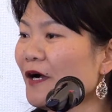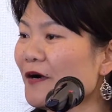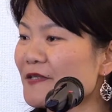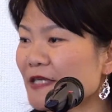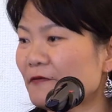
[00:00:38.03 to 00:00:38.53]

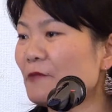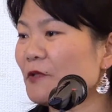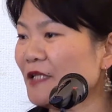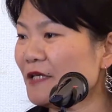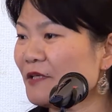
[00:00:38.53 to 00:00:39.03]

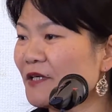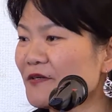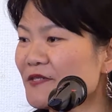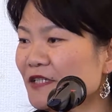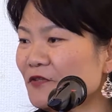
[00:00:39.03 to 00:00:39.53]
ceremony,
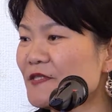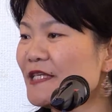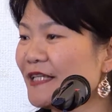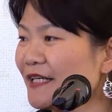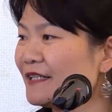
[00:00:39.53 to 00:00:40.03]
because in New
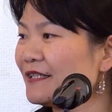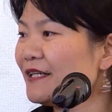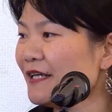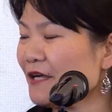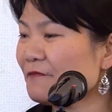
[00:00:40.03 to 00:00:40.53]
Zealand
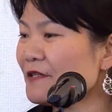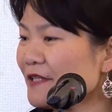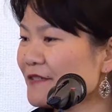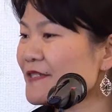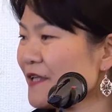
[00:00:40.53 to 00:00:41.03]

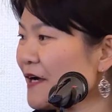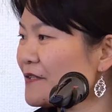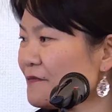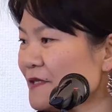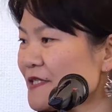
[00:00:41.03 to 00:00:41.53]
everything
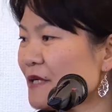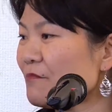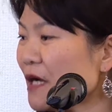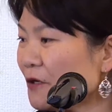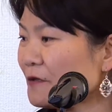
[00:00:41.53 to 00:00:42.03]
starts with the
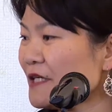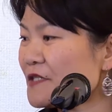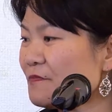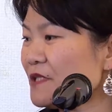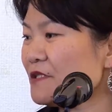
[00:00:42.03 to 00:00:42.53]
Maori
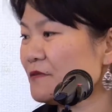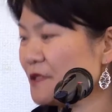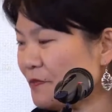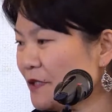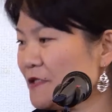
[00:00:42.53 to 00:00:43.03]

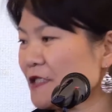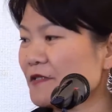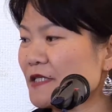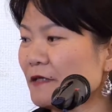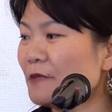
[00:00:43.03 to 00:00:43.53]
spiritual
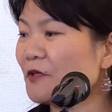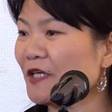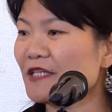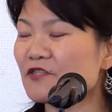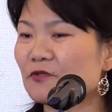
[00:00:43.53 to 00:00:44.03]

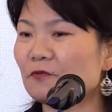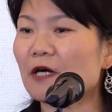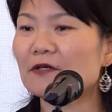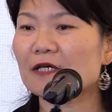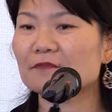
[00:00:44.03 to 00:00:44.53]
ceremonies to
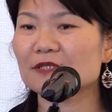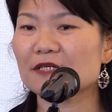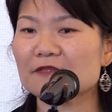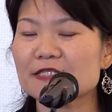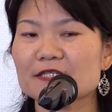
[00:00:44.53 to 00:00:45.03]
welcome the
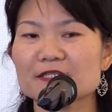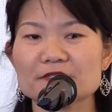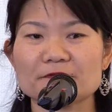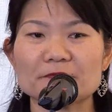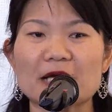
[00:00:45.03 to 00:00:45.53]
visitors
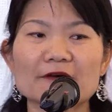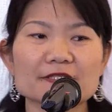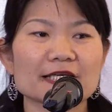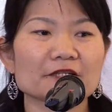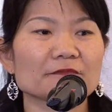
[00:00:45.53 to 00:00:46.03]
from
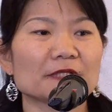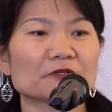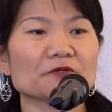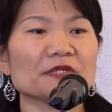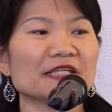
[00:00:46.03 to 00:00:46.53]
outside of their
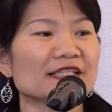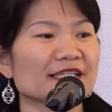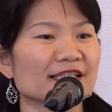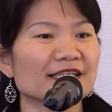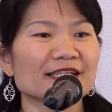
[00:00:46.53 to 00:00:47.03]

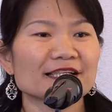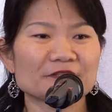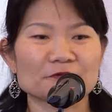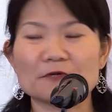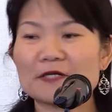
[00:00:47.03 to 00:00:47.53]
community,
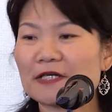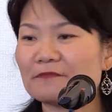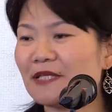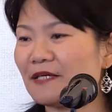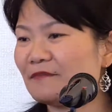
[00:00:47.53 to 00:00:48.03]
to
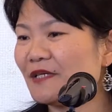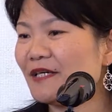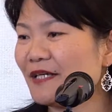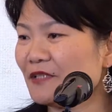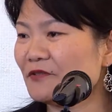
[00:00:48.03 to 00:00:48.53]
welcome them
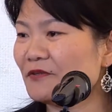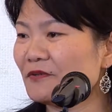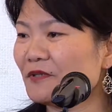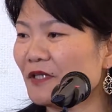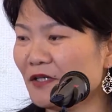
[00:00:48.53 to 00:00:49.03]
and
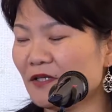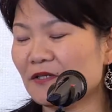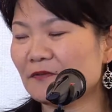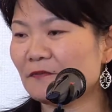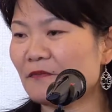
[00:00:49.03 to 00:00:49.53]

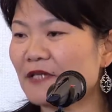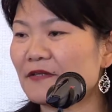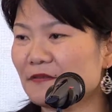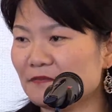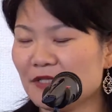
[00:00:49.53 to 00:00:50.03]
to make
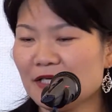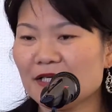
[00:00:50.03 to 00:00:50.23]
them